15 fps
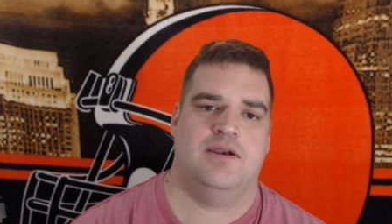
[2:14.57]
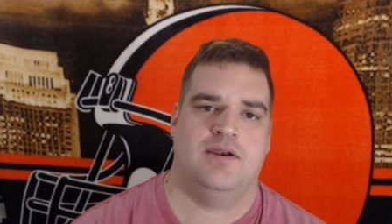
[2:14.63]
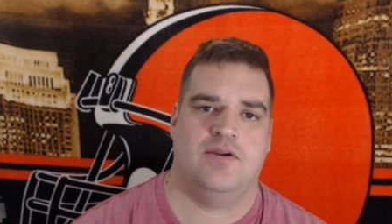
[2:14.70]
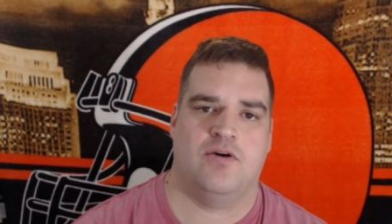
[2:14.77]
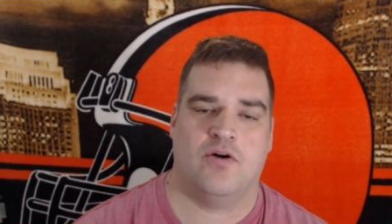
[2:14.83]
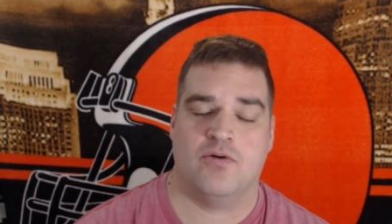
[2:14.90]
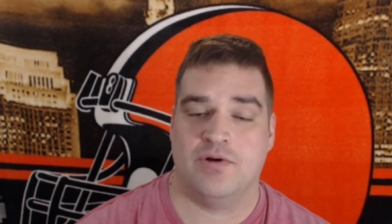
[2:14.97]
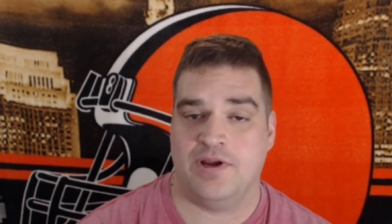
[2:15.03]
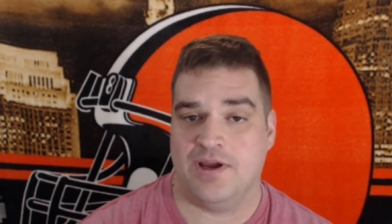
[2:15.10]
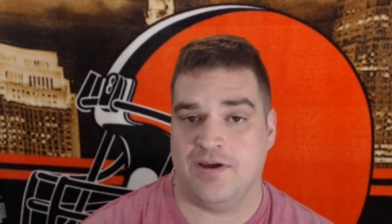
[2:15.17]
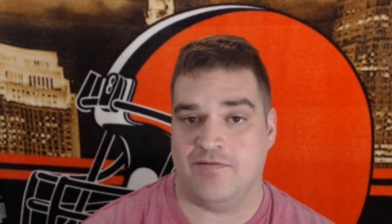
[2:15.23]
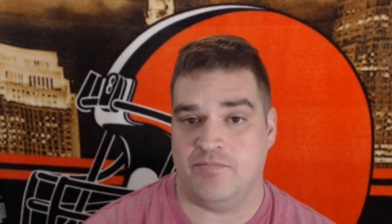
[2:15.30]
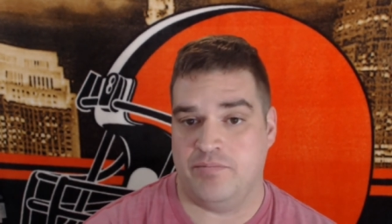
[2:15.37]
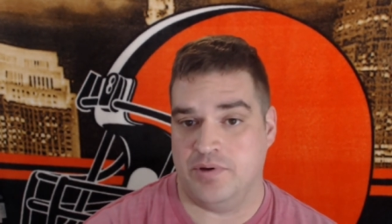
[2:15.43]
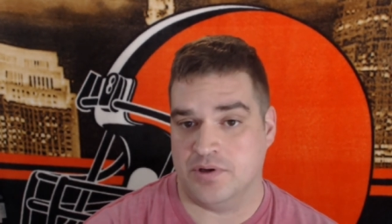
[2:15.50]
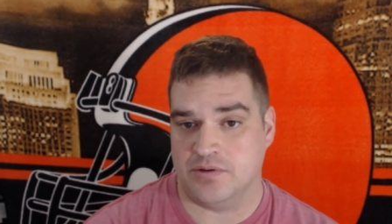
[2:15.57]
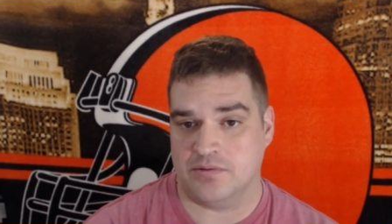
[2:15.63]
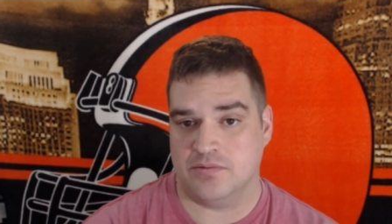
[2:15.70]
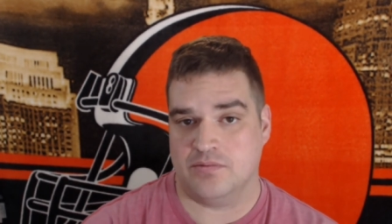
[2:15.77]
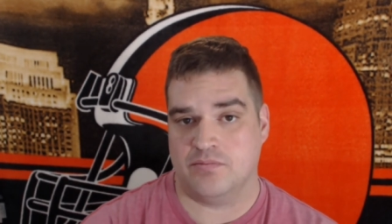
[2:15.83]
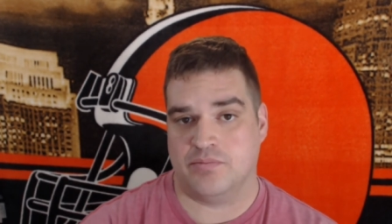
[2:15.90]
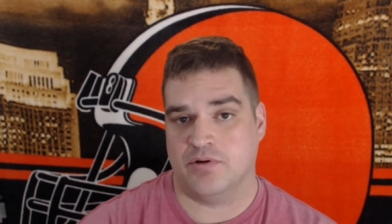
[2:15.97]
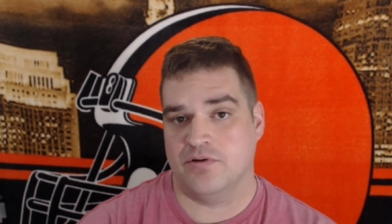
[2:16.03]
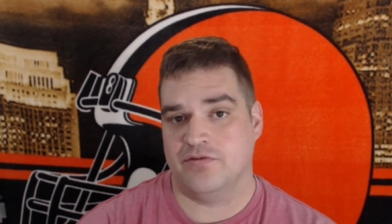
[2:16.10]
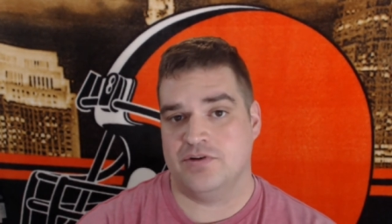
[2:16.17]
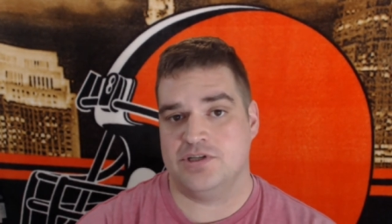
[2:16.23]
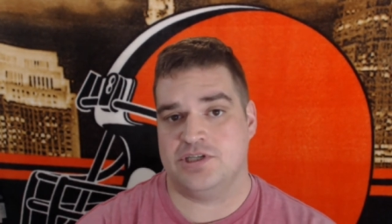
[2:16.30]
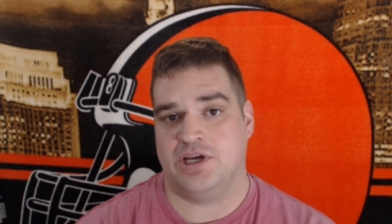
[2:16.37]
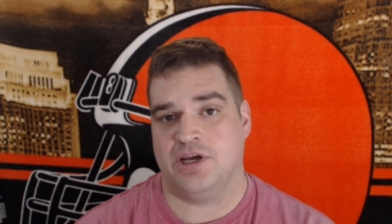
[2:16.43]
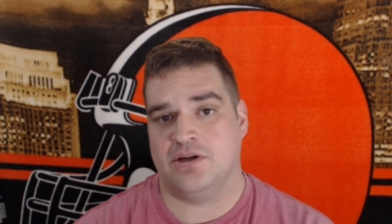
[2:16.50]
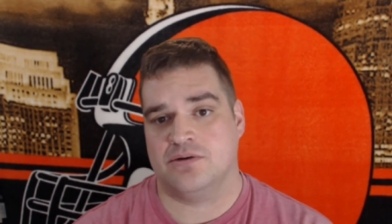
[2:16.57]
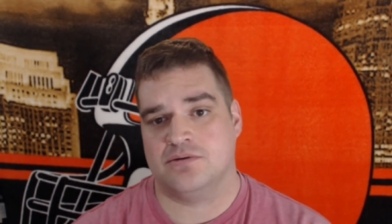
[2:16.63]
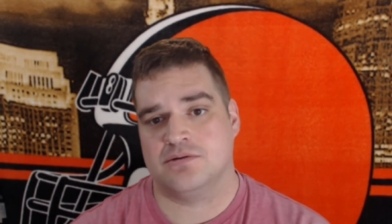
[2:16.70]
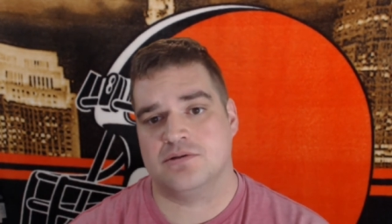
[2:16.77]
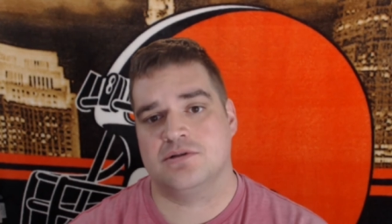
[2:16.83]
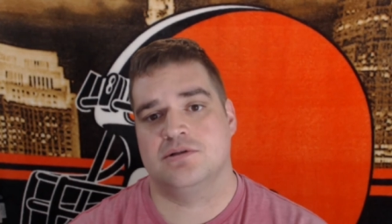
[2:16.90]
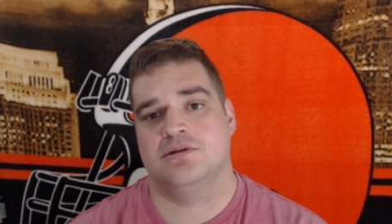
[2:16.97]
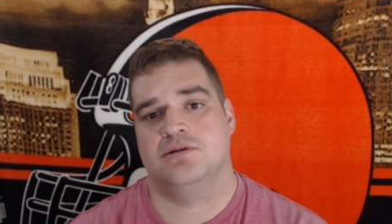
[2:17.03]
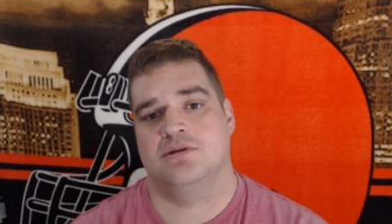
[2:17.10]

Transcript: already have built proven channels,